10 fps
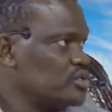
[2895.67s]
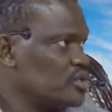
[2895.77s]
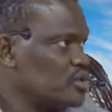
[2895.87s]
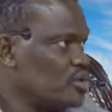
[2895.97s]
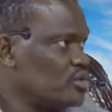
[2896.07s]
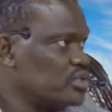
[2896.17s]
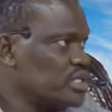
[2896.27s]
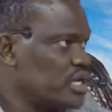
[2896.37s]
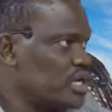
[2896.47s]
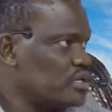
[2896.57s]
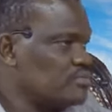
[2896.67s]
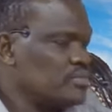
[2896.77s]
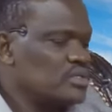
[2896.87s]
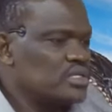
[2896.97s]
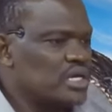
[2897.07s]
You
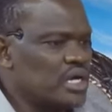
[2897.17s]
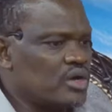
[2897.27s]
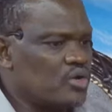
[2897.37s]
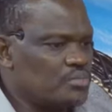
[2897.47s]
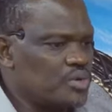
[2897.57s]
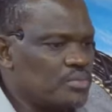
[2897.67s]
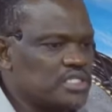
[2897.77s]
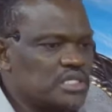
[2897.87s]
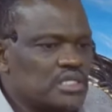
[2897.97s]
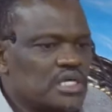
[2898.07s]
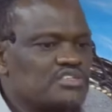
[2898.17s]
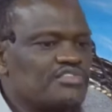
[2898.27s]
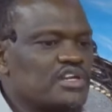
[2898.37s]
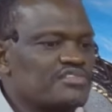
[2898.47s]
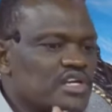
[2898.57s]
know, compromise. And that's
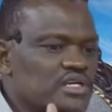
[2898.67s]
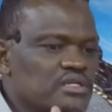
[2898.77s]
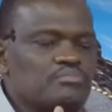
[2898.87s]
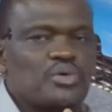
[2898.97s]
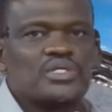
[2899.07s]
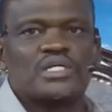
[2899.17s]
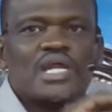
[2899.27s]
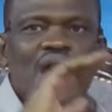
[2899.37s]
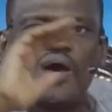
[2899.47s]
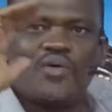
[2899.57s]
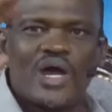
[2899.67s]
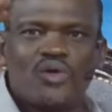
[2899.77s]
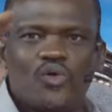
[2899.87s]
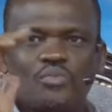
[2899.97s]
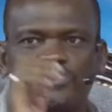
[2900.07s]
very, very important. Now, I
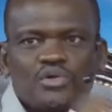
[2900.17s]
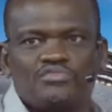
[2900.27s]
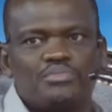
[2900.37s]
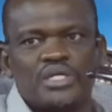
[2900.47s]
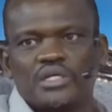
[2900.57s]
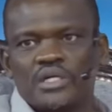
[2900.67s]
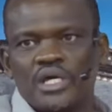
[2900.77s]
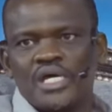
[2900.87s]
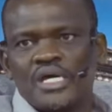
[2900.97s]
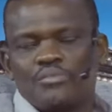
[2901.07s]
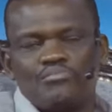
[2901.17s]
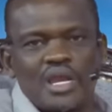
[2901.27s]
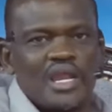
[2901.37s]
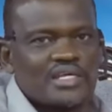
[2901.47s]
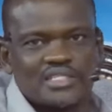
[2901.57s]
hope you've been
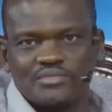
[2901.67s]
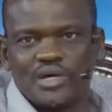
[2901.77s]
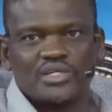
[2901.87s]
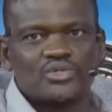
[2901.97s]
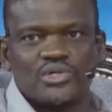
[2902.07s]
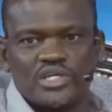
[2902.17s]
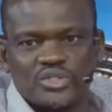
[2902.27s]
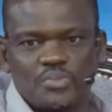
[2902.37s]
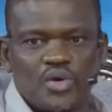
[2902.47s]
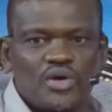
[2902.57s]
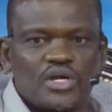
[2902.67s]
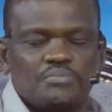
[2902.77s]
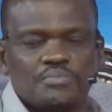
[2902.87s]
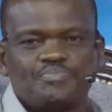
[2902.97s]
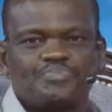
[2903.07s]
blessed by today's
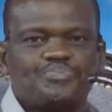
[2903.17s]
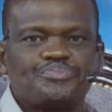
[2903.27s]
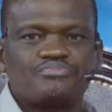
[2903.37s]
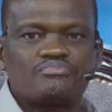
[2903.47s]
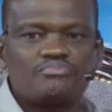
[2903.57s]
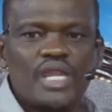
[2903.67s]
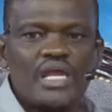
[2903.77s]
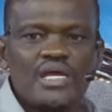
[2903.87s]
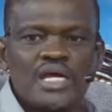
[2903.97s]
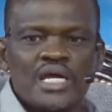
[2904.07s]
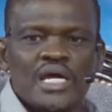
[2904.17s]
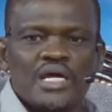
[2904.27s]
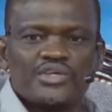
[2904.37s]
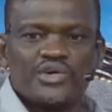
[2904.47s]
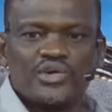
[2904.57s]
program.
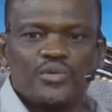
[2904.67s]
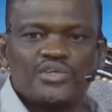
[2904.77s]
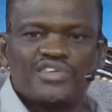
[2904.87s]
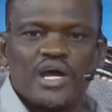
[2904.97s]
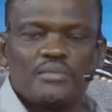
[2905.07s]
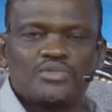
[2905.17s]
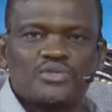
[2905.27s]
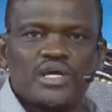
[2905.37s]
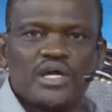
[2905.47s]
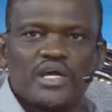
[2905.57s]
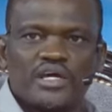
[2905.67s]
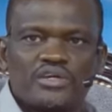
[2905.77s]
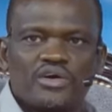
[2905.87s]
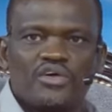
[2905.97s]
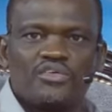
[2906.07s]
You know, we've come to the end
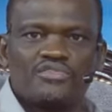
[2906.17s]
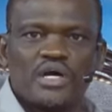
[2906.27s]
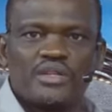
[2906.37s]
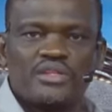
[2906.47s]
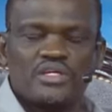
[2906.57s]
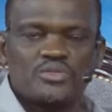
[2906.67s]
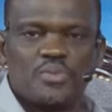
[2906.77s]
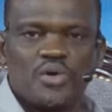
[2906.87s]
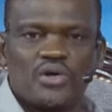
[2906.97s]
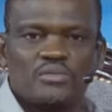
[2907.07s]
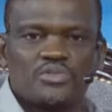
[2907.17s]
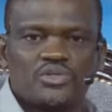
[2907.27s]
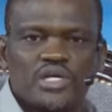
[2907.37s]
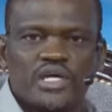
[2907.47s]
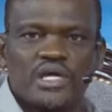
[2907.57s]
of this program
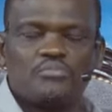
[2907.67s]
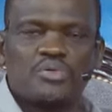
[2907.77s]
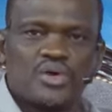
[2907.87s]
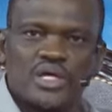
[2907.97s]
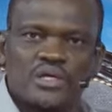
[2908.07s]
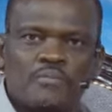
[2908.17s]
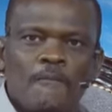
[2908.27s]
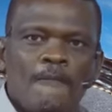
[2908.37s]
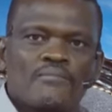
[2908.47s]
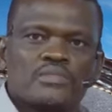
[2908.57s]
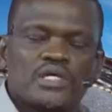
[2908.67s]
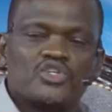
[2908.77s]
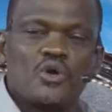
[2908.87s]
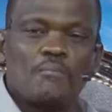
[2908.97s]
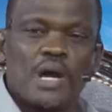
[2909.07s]
today, and I pray that
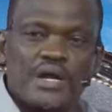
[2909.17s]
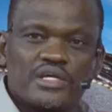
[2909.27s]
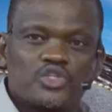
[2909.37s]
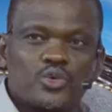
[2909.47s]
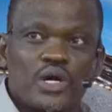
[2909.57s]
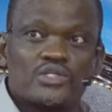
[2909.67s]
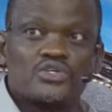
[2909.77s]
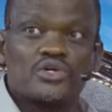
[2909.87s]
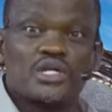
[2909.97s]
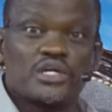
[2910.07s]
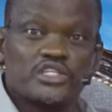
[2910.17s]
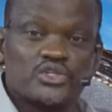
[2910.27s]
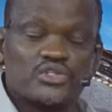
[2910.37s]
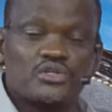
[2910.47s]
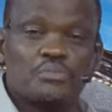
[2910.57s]
your marriage works, your
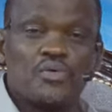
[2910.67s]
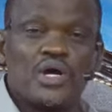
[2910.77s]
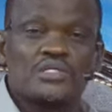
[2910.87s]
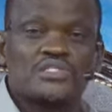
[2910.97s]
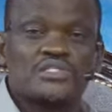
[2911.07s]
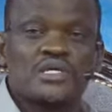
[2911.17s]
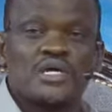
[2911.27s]
relationship works,